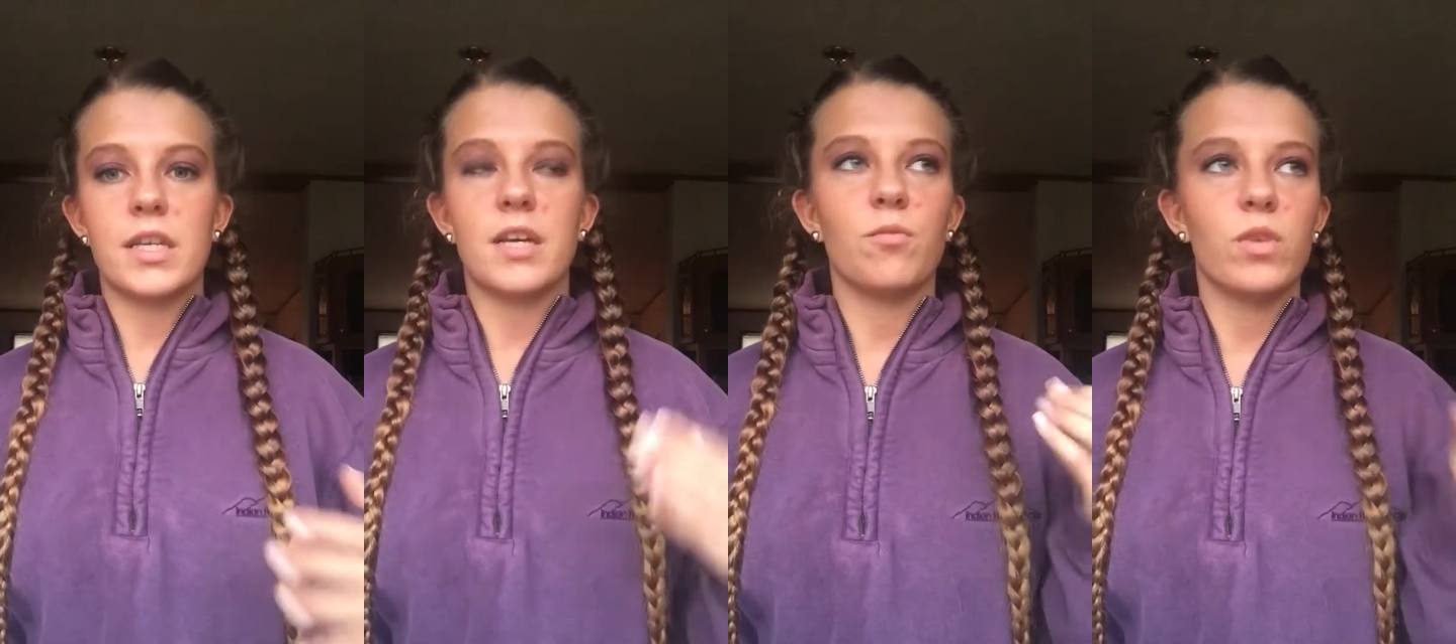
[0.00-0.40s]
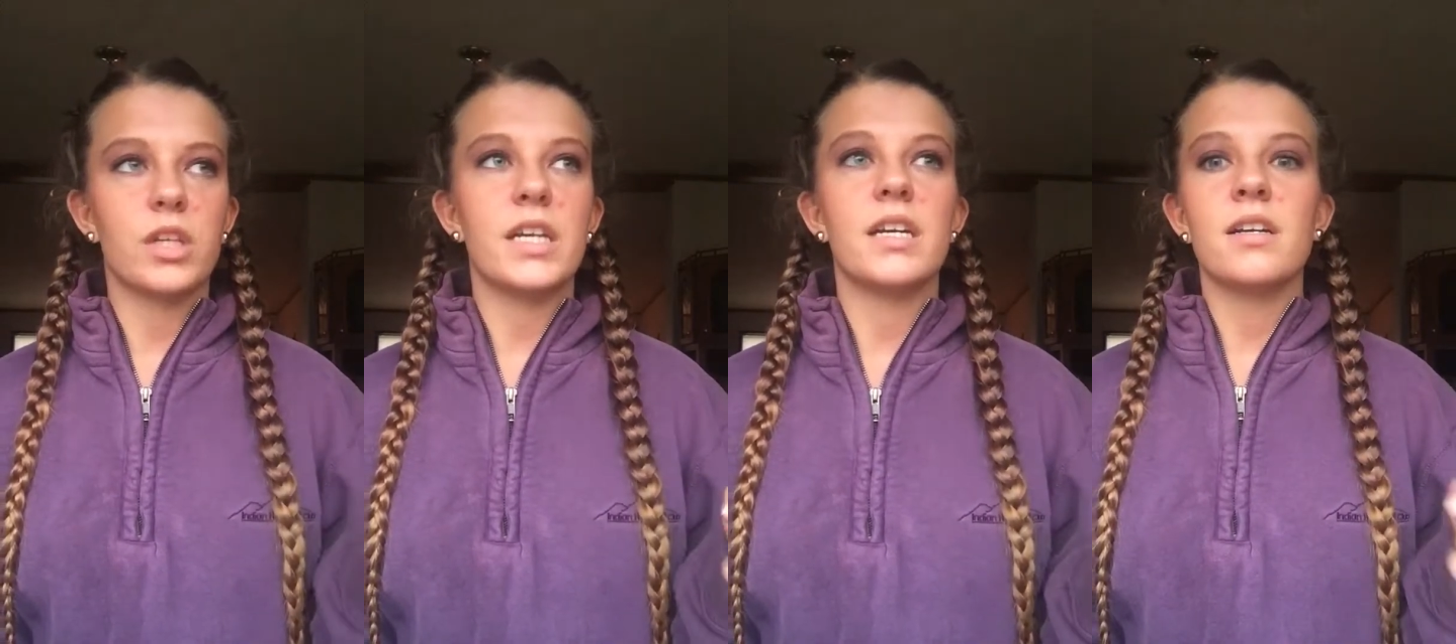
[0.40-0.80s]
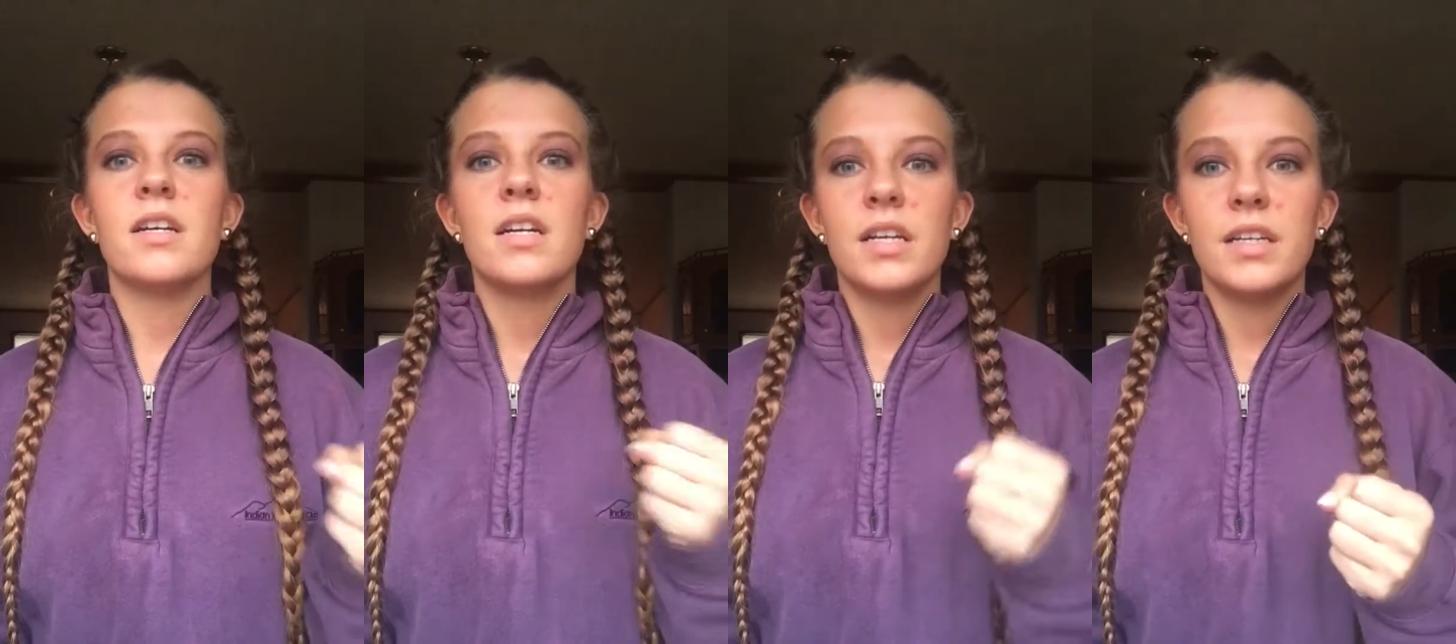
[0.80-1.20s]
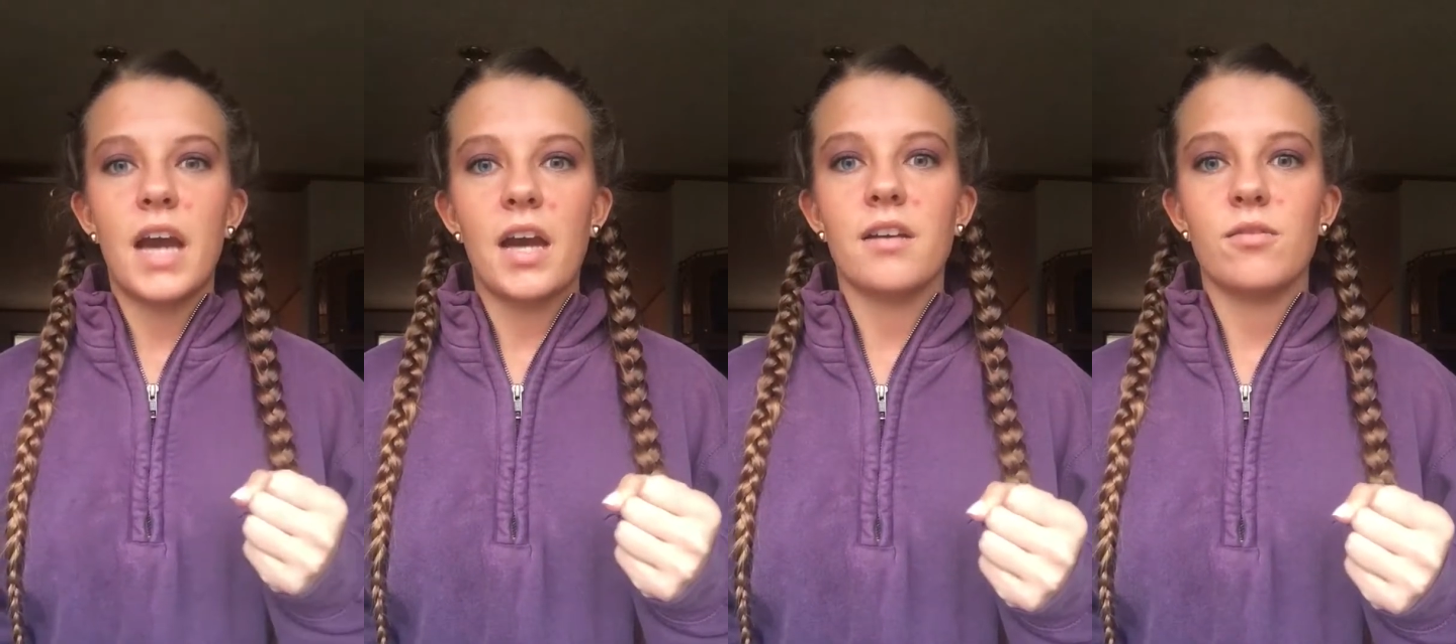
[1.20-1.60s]
They can really
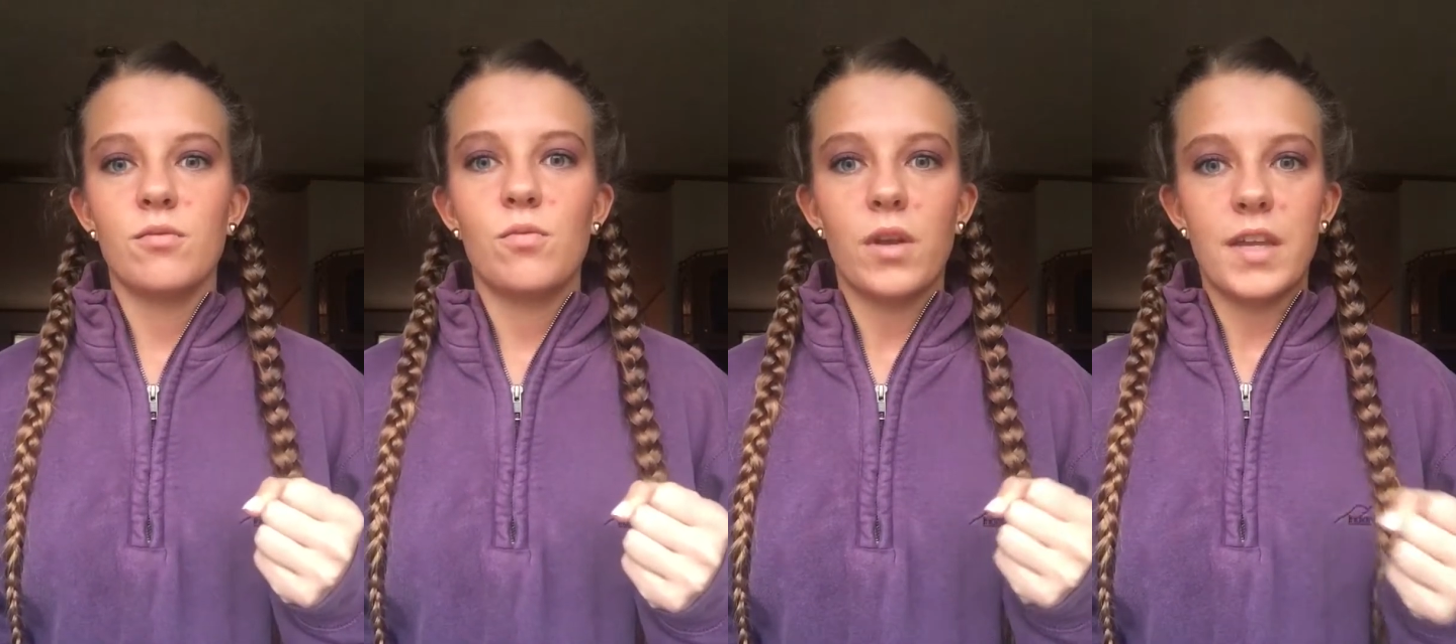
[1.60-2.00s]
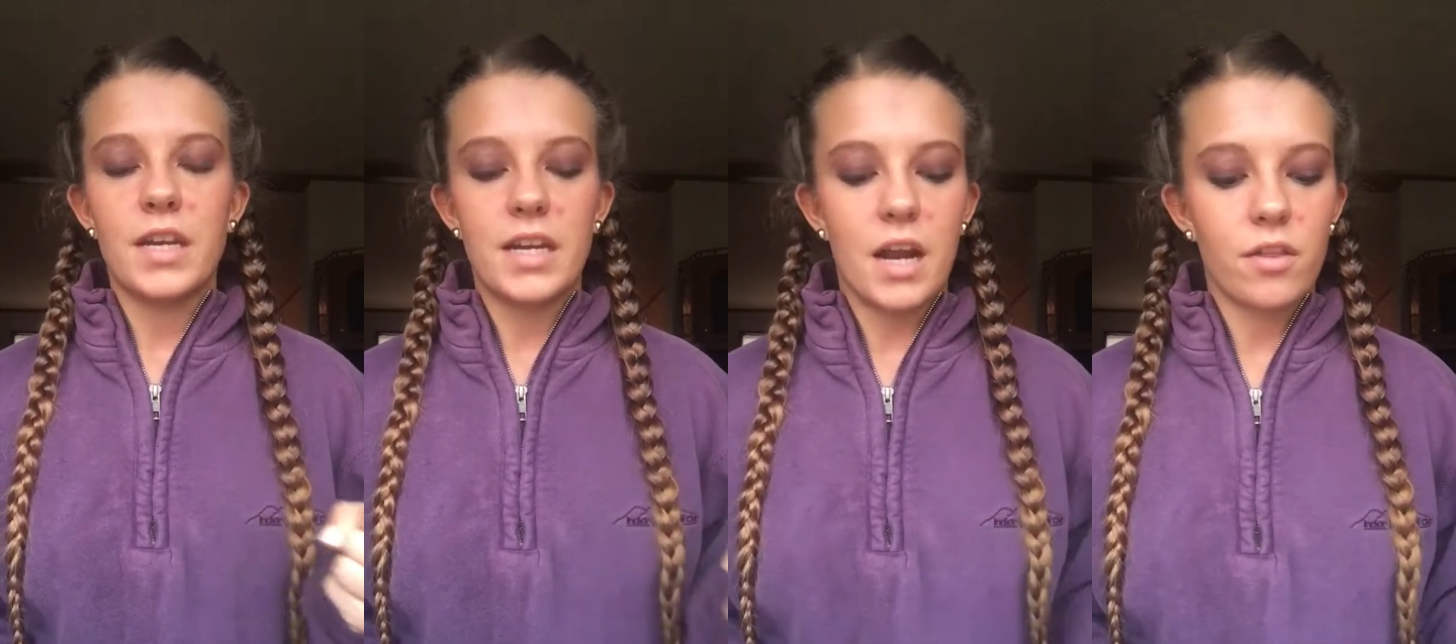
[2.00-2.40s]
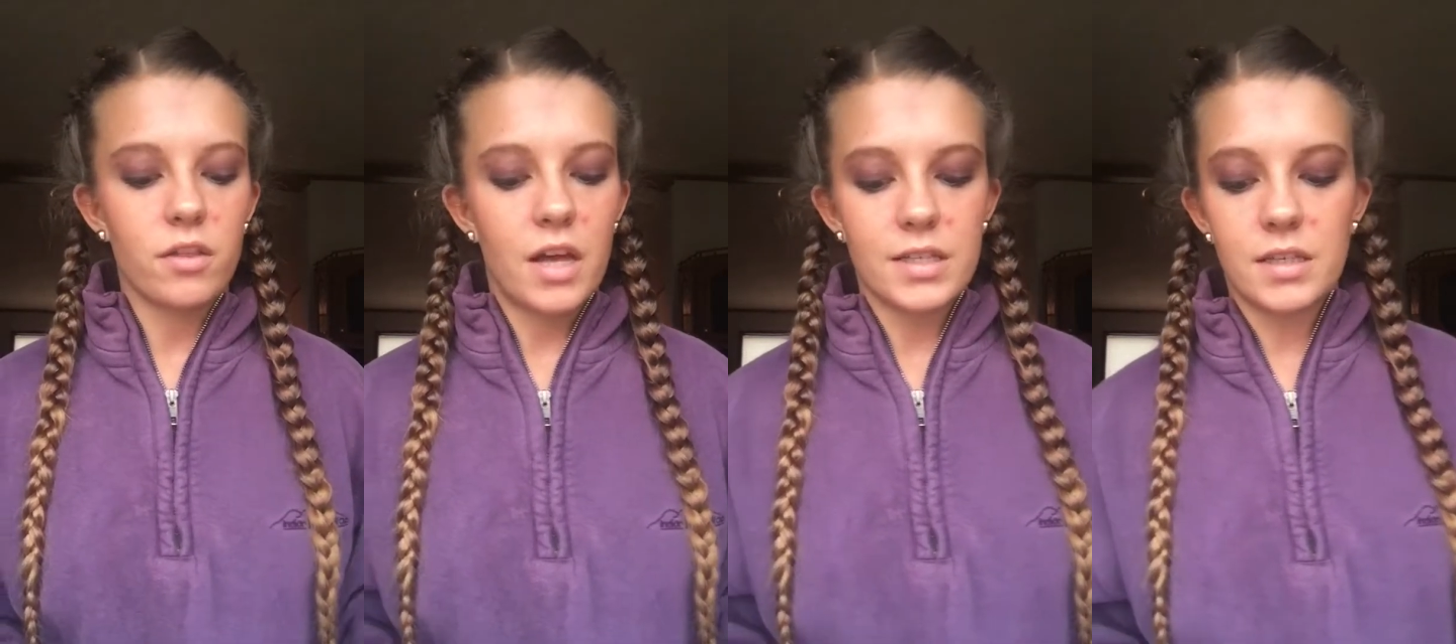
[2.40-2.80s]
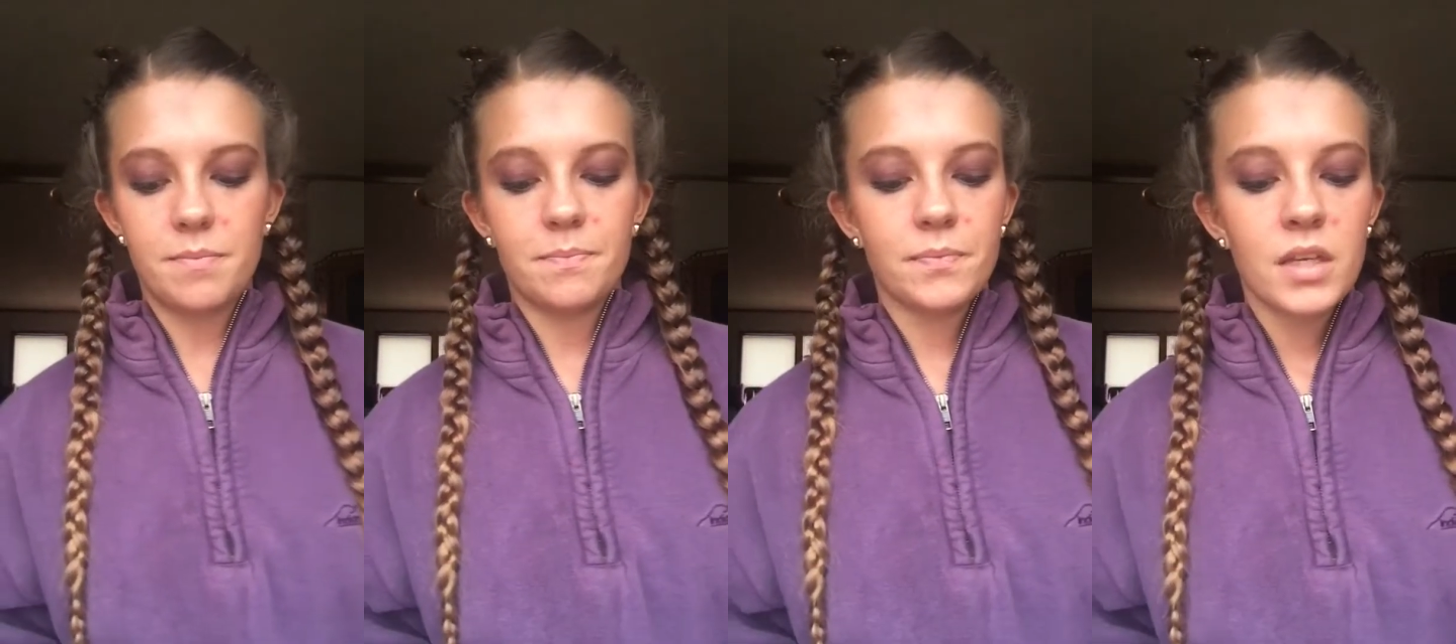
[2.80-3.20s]
get what they need out of the lesson.